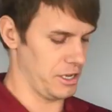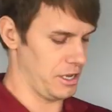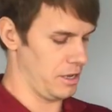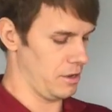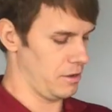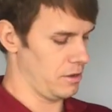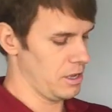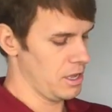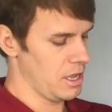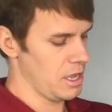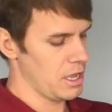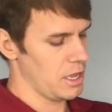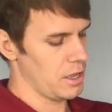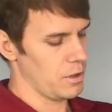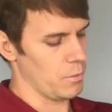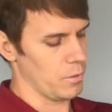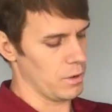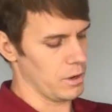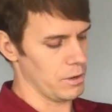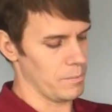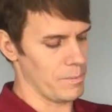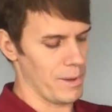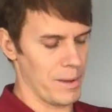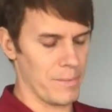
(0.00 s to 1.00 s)
you, you
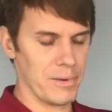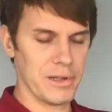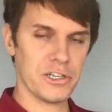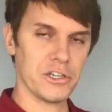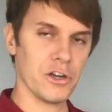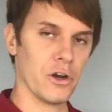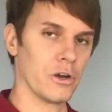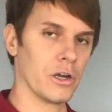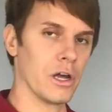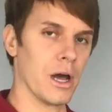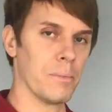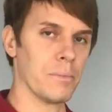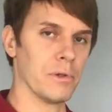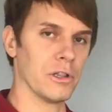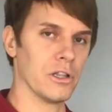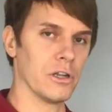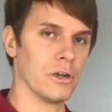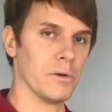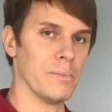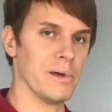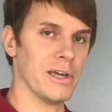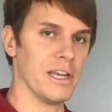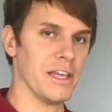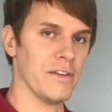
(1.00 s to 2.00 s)
want to maybe choke up a
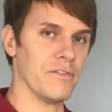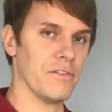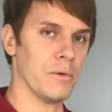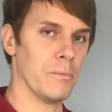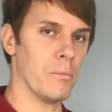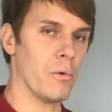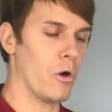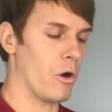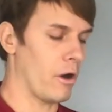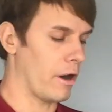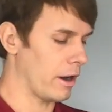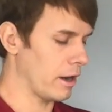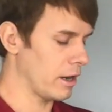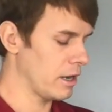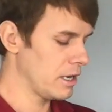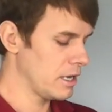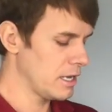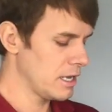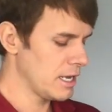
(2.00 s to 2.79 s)
little bit even more.